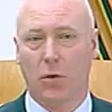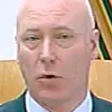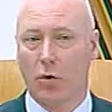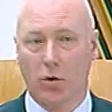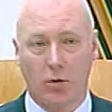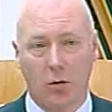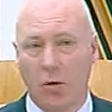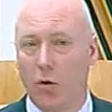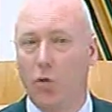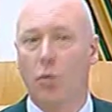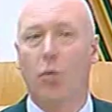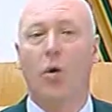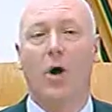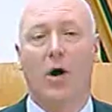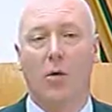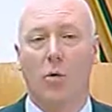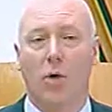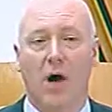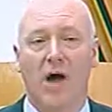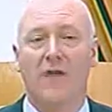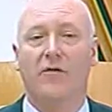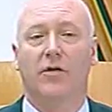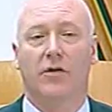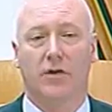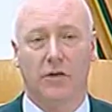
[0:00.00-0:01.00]
or
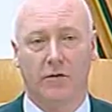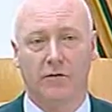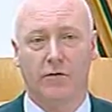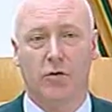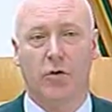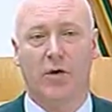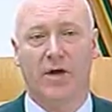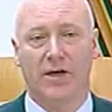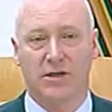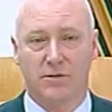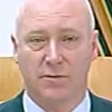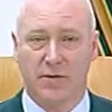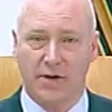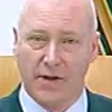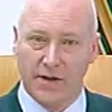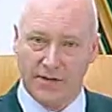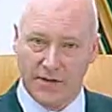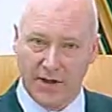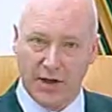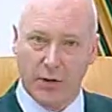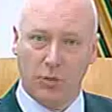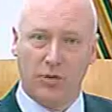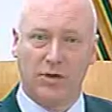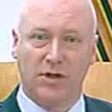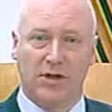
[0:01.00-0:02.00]
whatever their view is,
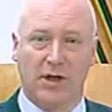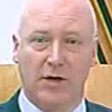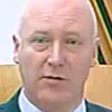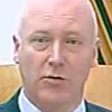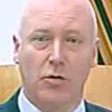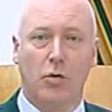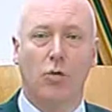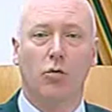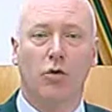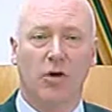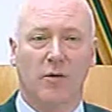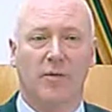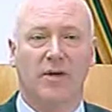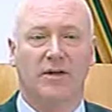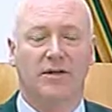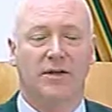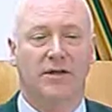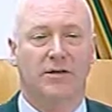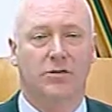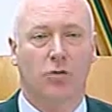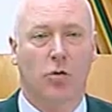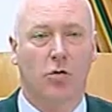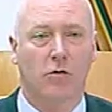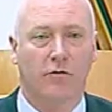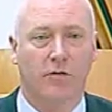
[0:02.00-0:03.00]
but that would allow the whole
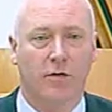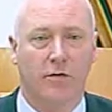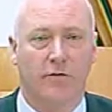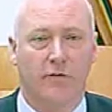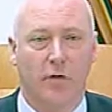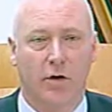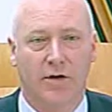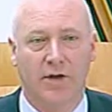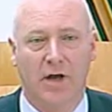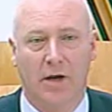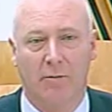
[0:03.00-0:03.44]
committee to offer a view,